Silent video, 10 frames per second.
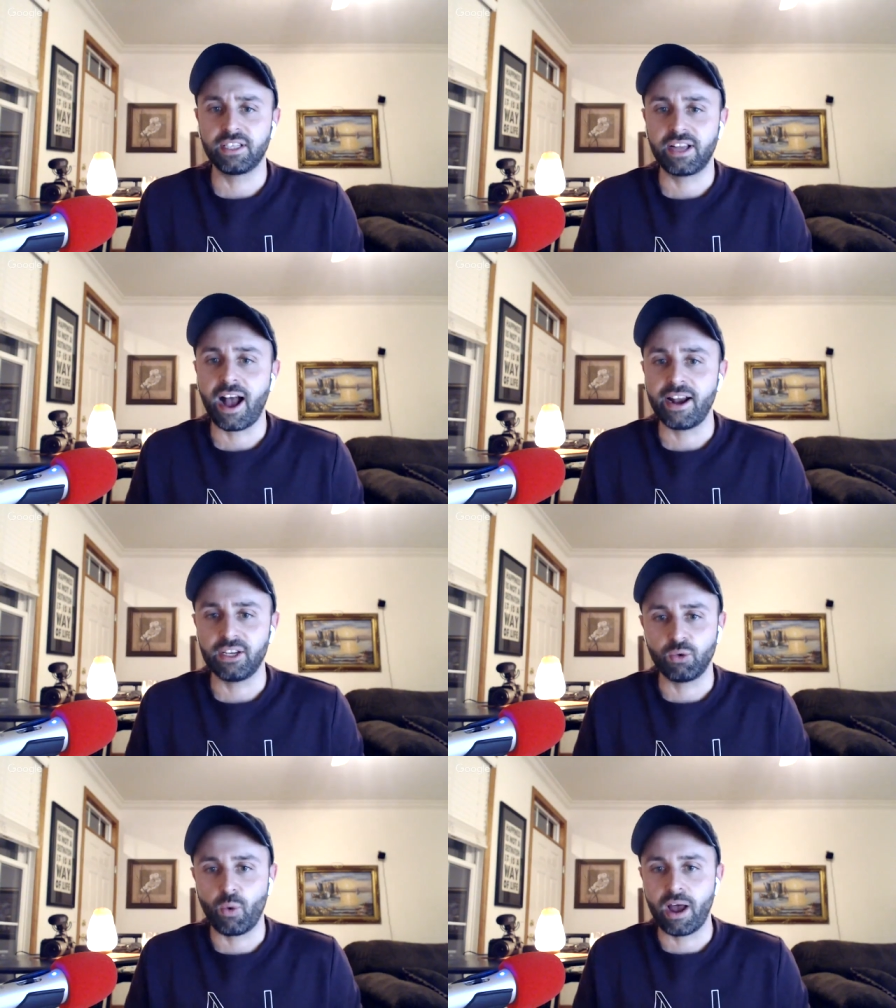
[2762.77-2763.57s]
guide as
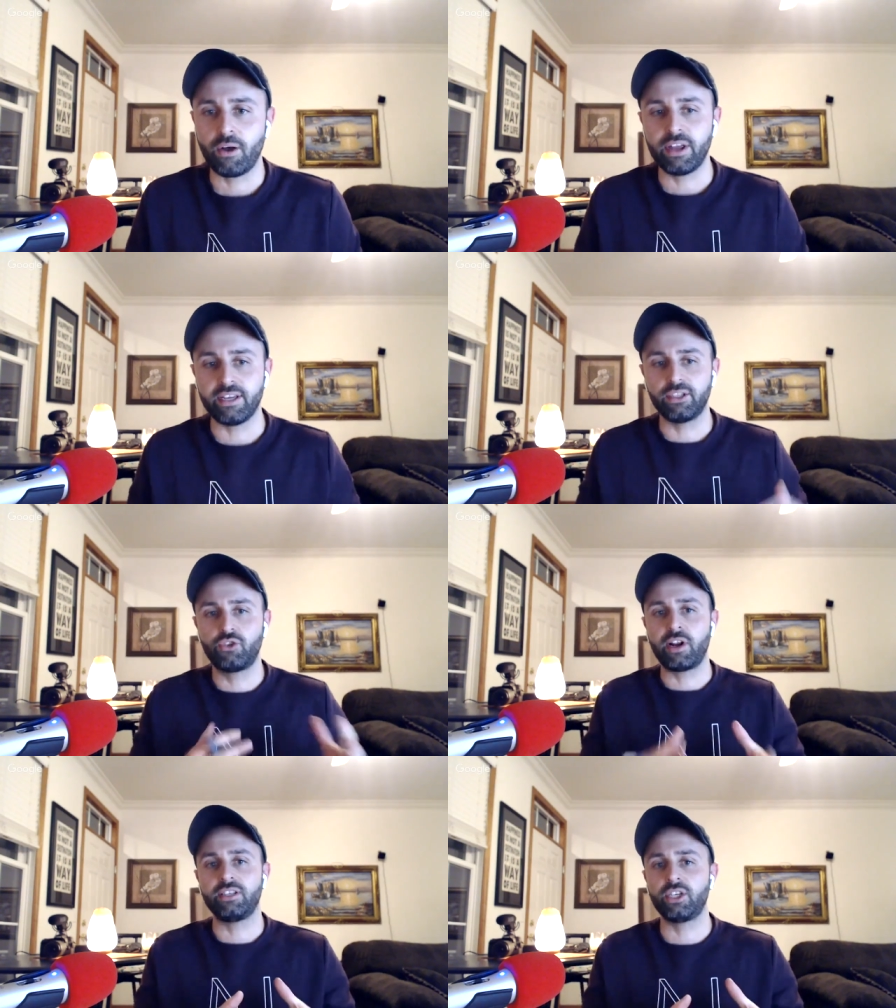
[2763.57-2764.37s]
well, his
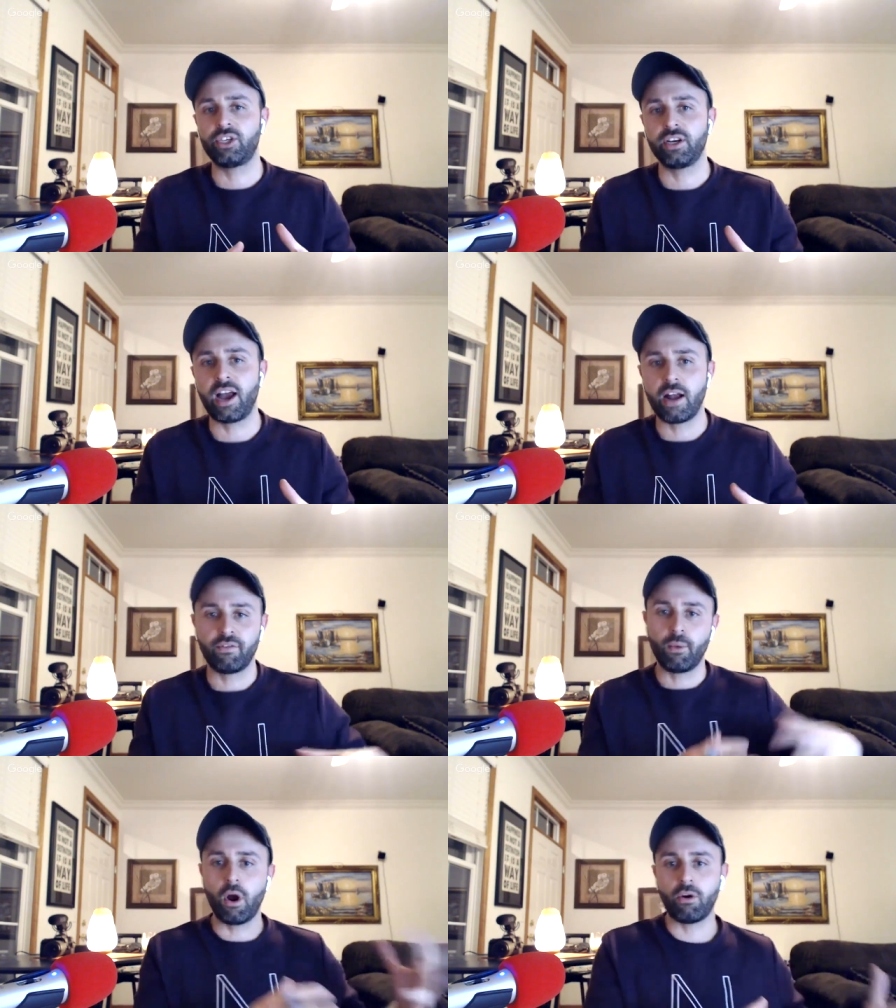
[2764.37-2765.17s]
transition guide from
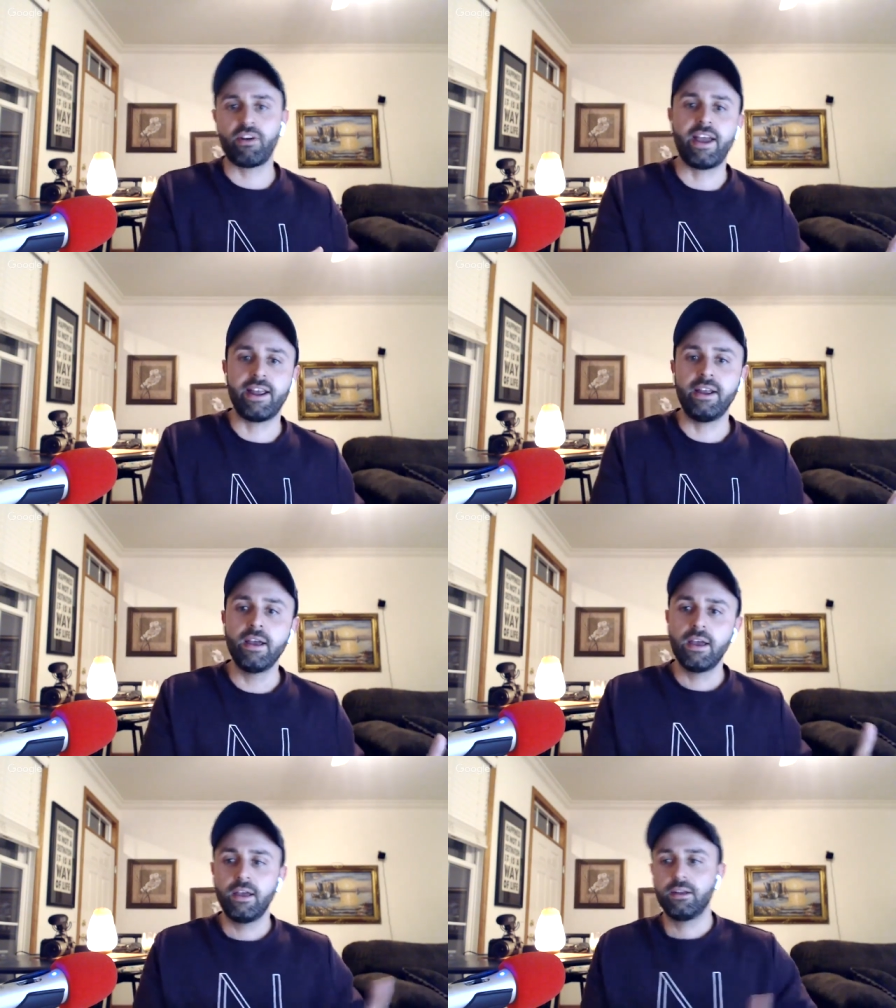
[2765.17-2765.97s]
R A
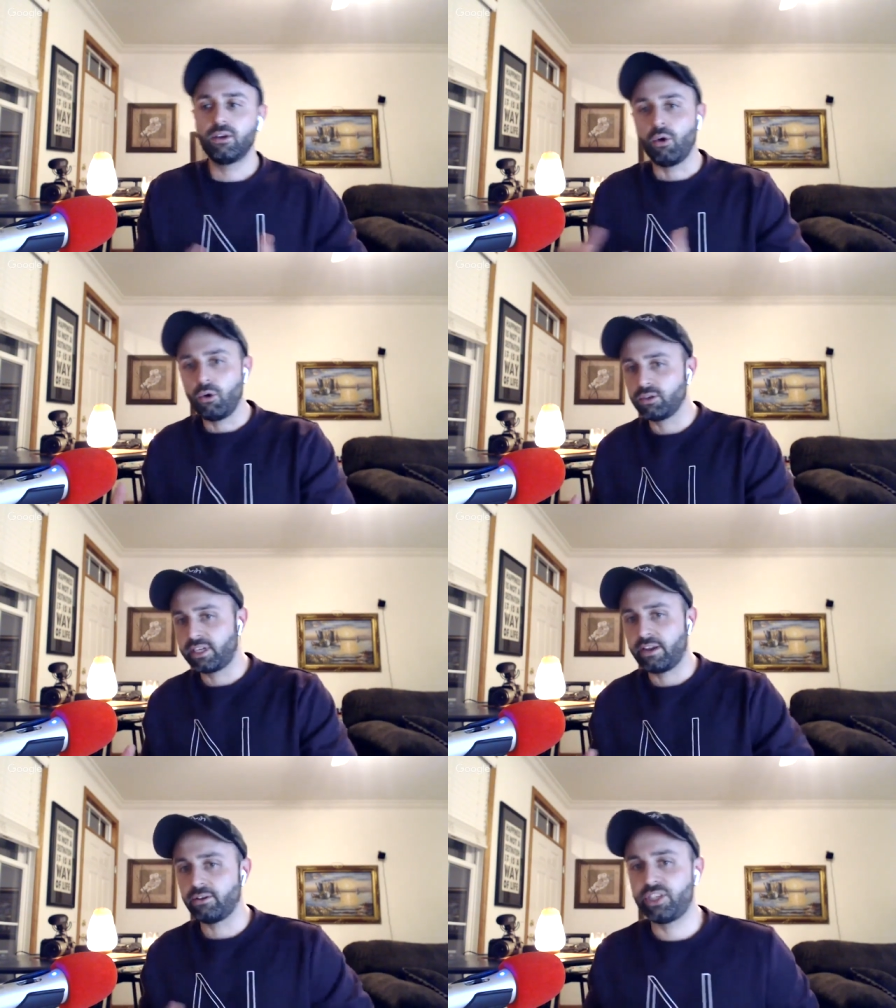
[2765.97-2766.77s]
to
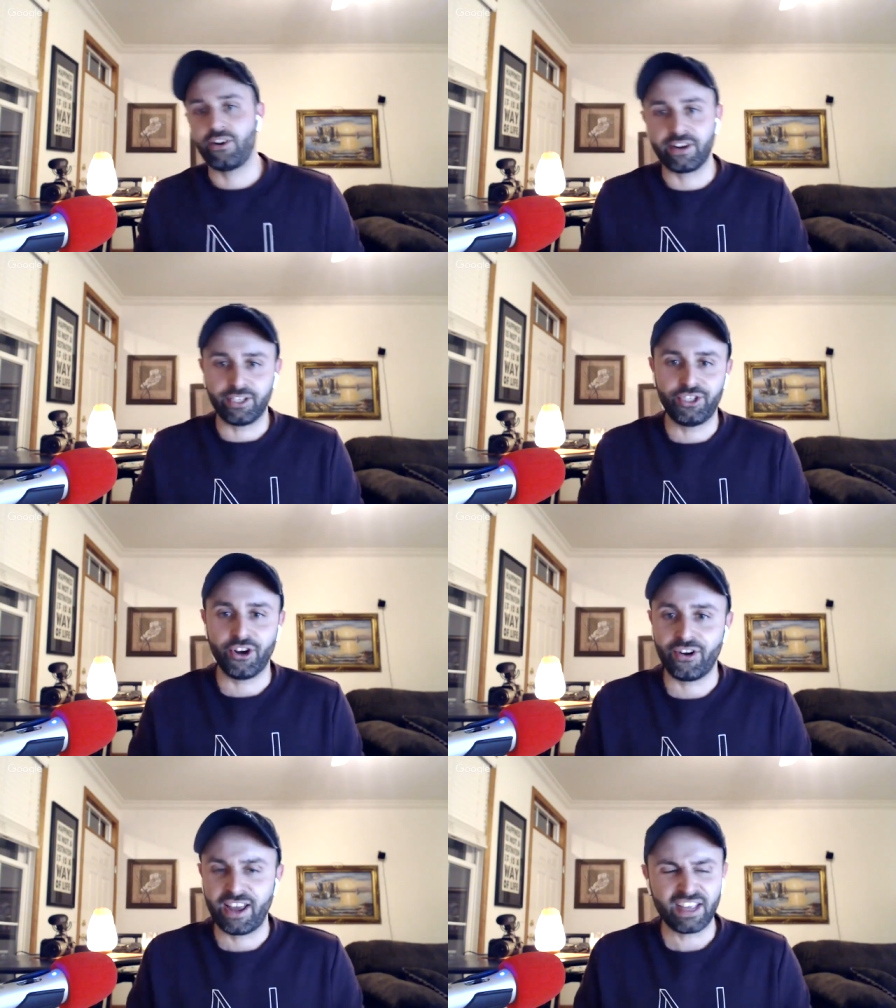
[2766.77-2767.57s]
wholesale, sharing his
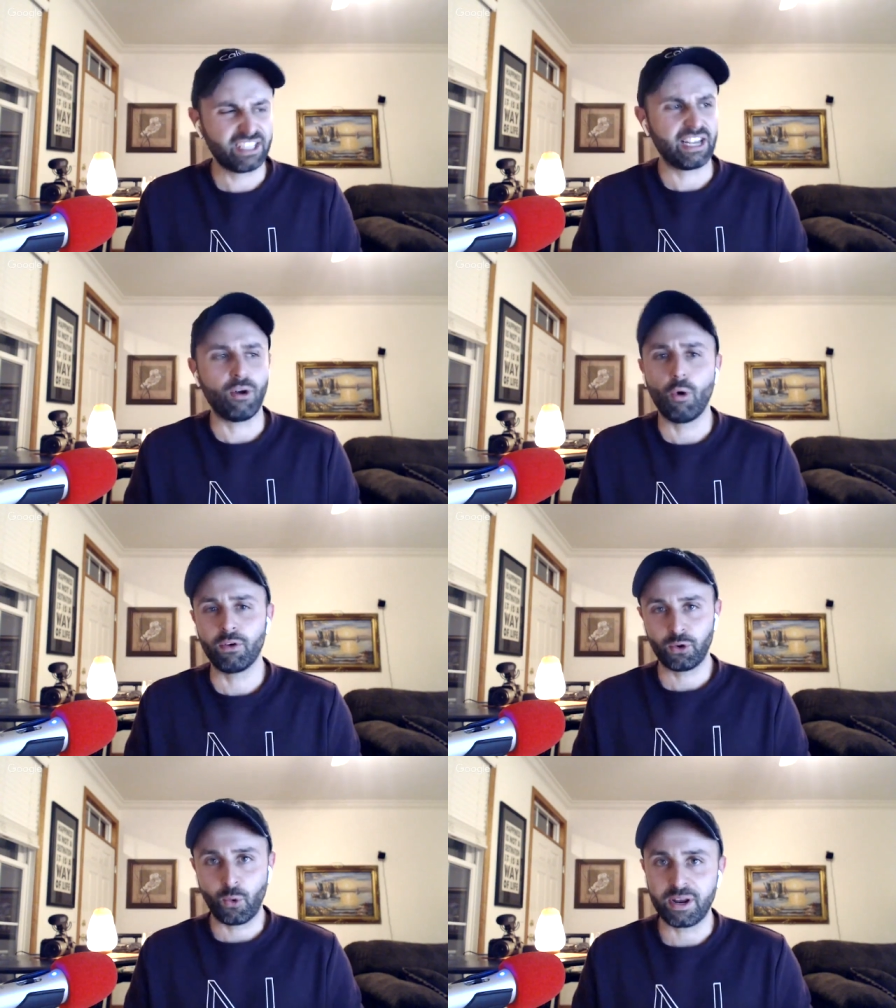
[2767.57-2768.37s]
journey. I think it's like over
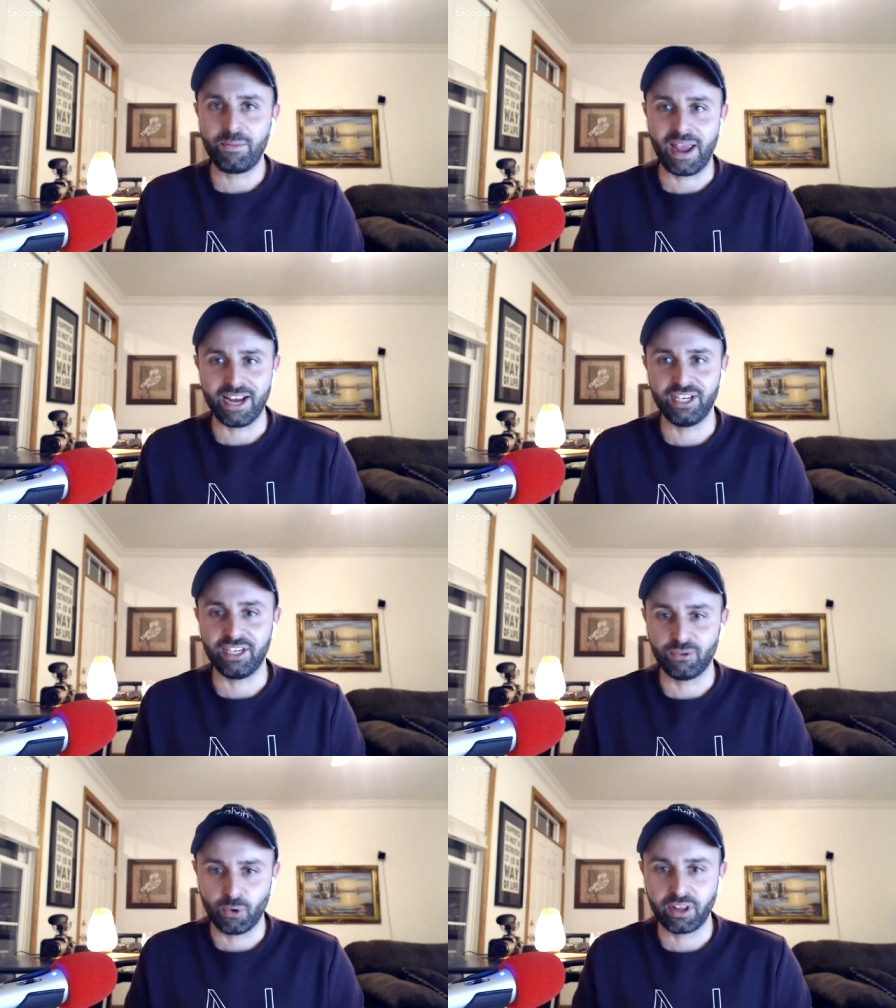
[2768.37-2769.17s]
twenty
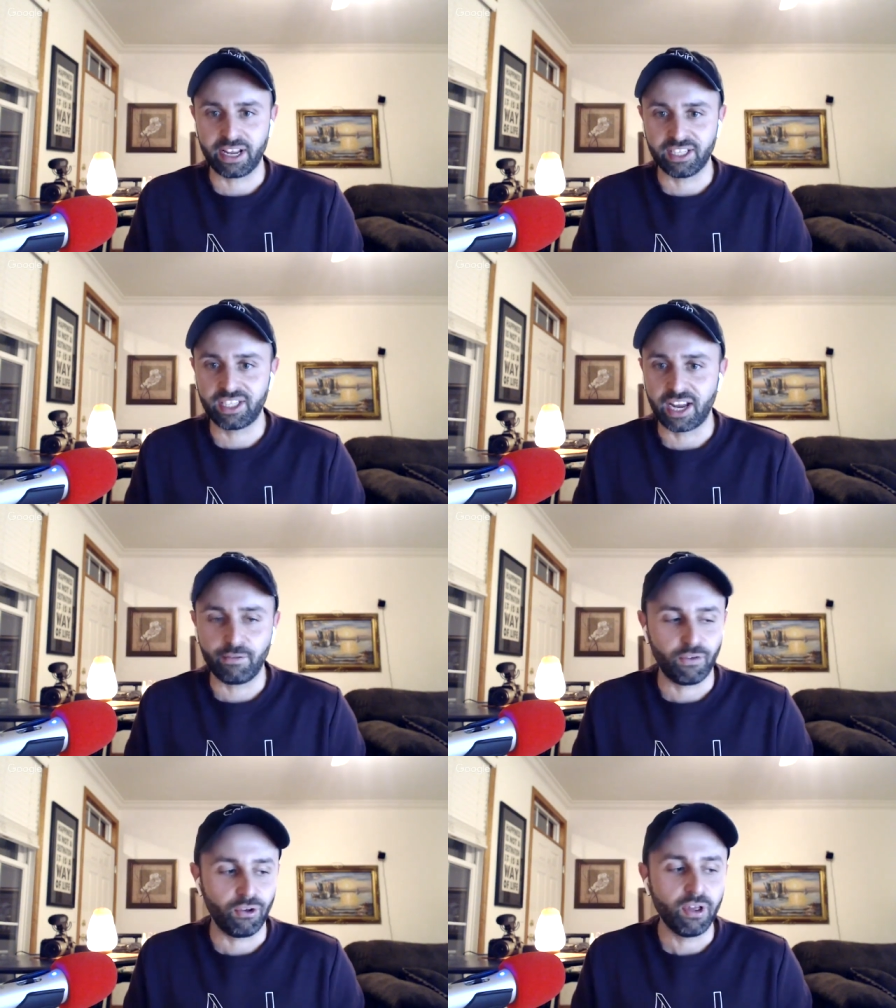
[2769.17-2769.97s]
pages, really
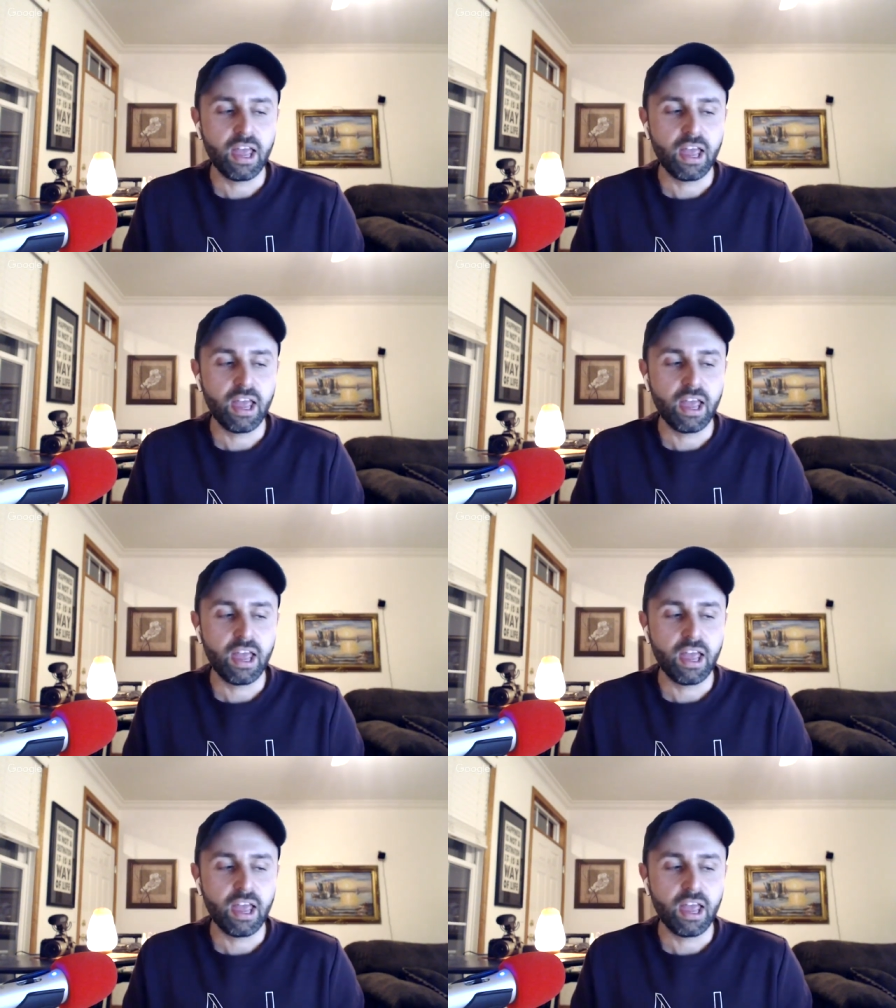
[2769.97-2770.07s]
insightful.